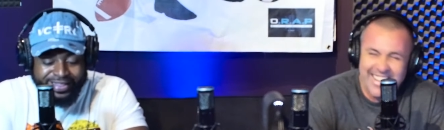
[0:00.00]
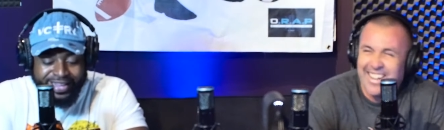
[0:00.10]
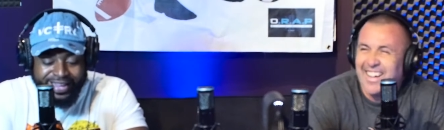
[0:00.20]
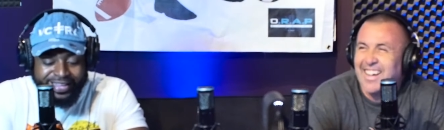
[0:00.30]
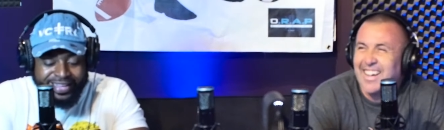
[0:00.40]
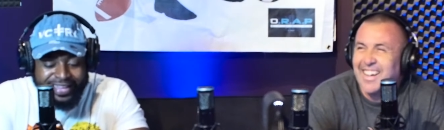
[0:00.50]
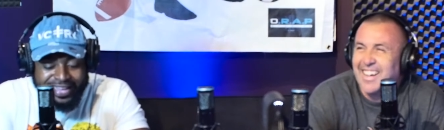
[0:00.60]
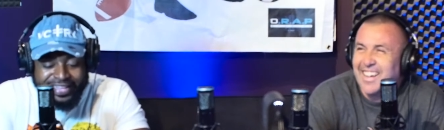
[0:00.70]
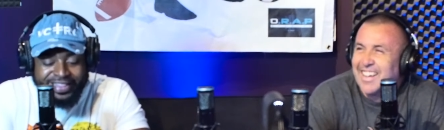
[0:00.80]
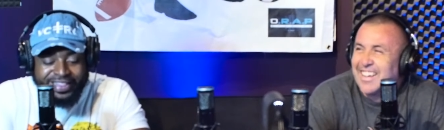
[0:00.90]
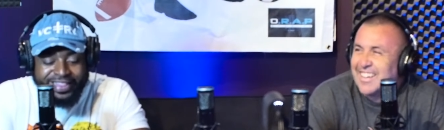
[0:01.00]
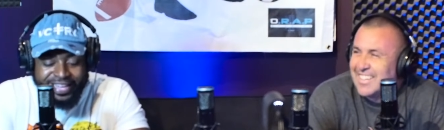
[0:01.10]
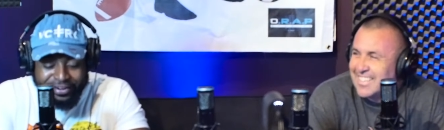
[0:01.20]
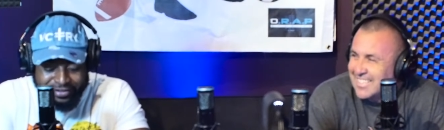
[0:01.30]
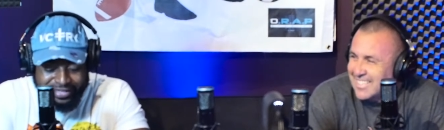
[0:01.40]
Speaker 1: like,
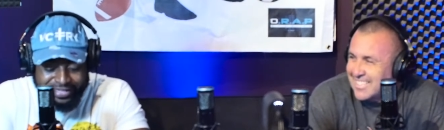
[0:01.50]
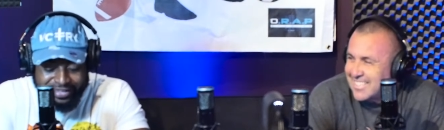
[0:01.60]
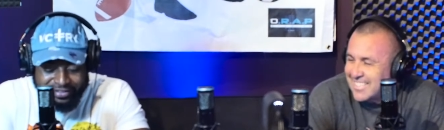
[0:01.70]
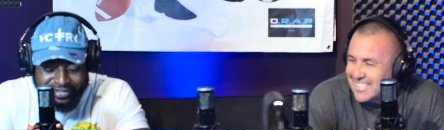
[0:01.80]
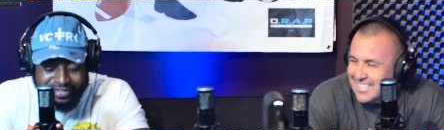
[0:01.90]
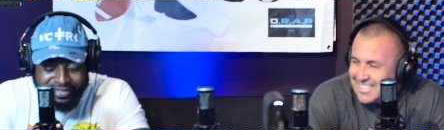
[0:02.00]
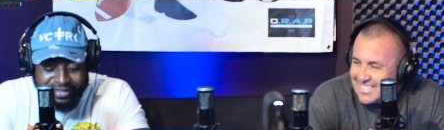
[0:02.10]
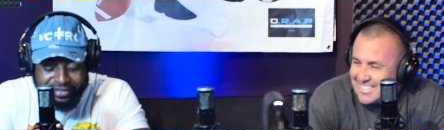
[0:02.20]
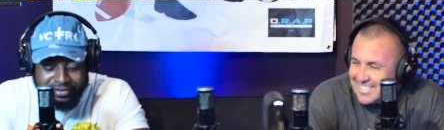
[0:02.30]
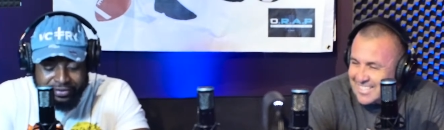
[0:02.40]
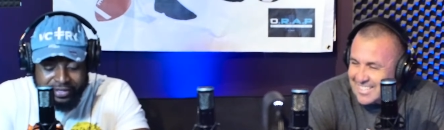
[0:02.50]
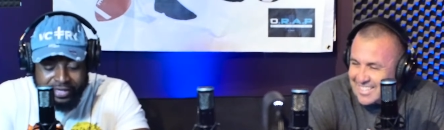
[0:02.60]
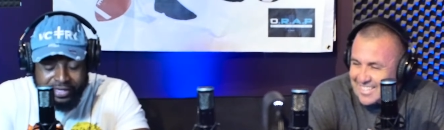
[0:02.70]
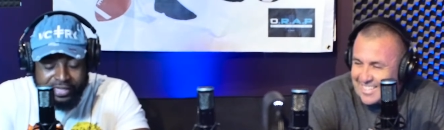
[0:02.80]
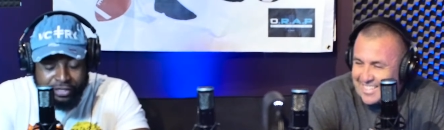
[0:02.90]
literally, there, li- literally,
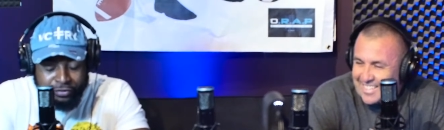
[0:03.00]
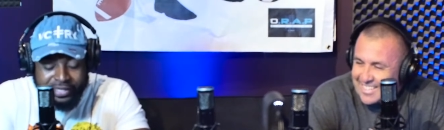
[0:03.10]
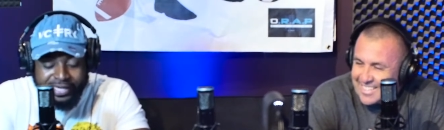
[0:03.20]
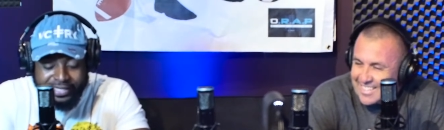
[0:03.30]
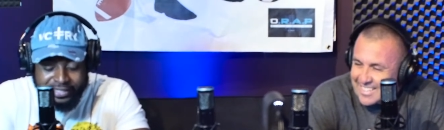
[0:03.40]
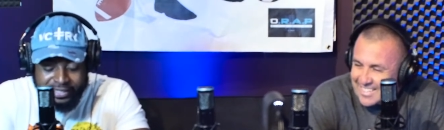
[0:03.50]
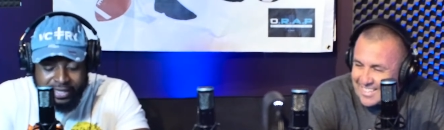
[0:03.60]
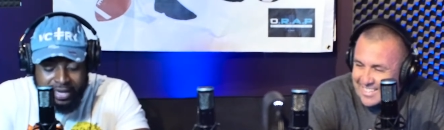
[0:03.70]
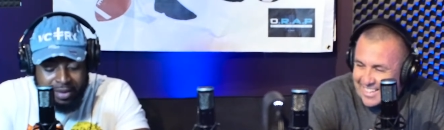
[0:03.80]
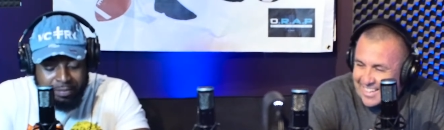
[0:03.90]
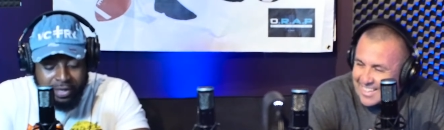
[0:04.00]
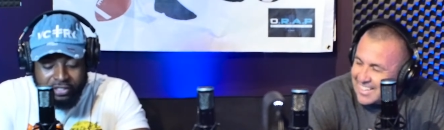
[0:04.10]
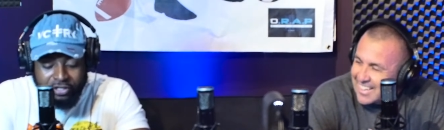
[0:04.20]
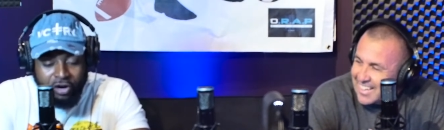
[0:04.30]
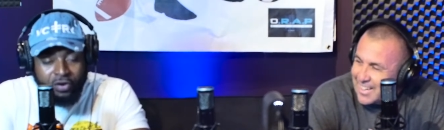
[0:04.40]
literally isn't. Yeah. But
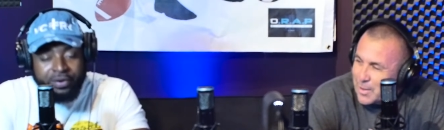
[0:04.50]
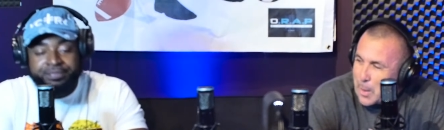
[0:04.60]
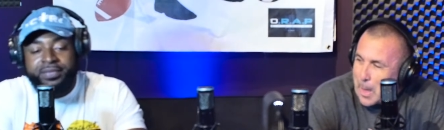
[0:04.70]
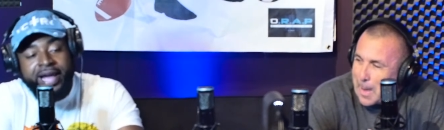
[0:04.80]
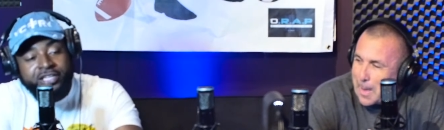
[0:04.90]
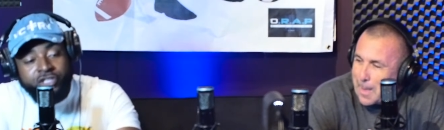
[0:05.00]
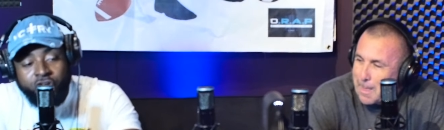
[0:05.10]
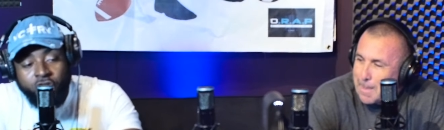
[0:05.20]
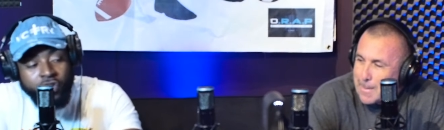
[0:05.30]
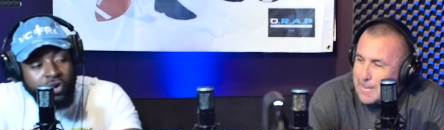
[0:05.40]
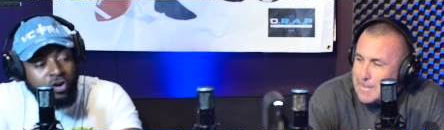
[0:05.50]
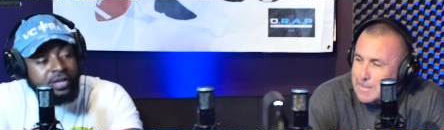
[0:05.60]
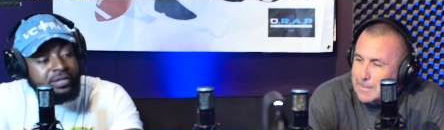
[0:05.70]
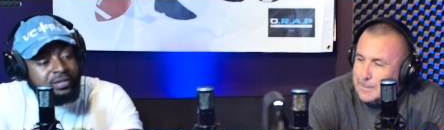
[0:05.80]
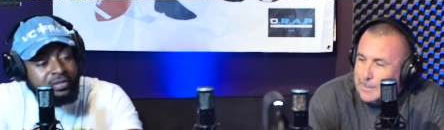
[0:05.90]
you know, as you go
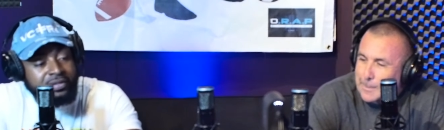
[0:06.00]
on,